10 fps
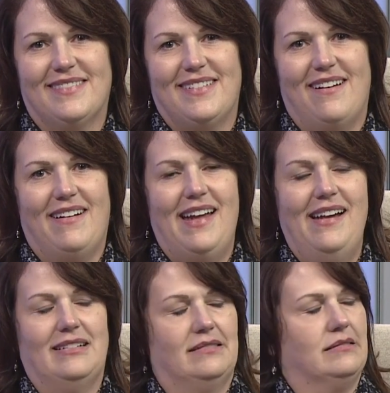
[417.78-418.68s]
Okay.
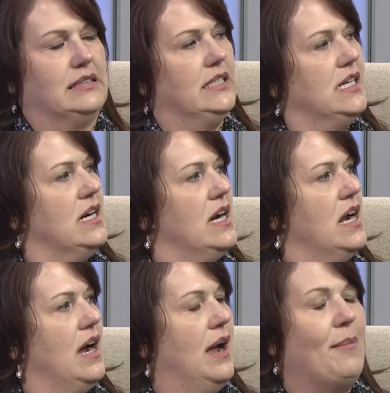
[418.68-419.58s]

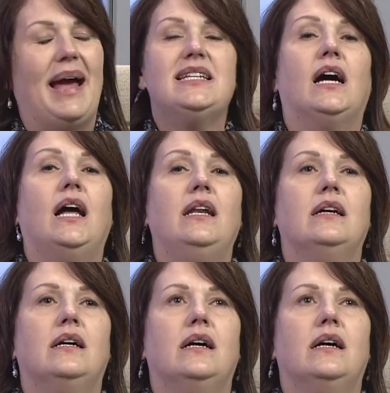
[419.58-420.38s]
Am I done?